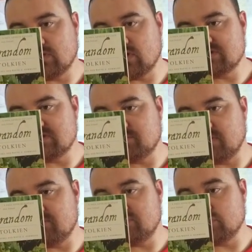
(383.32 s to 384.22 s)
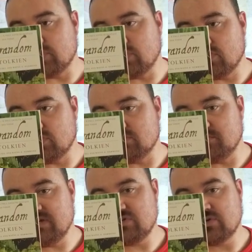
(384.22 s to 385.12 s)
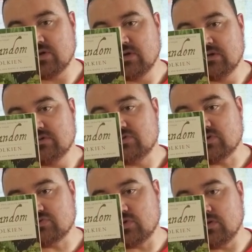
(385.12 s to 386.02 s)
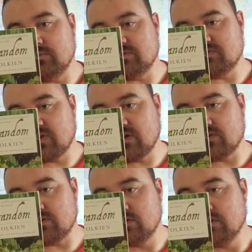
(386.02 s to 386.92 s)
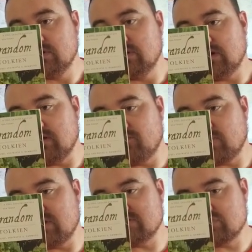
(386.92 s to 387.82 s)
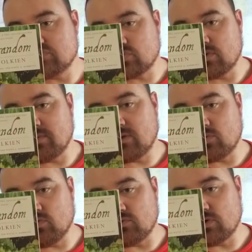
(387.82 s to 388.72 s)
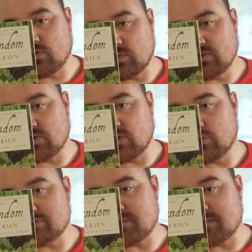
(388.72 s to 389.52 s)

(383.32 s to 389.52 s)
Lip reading: lost his beloved toy dog on the beach. To console him, his father improvised a story about Rover, a real dog who was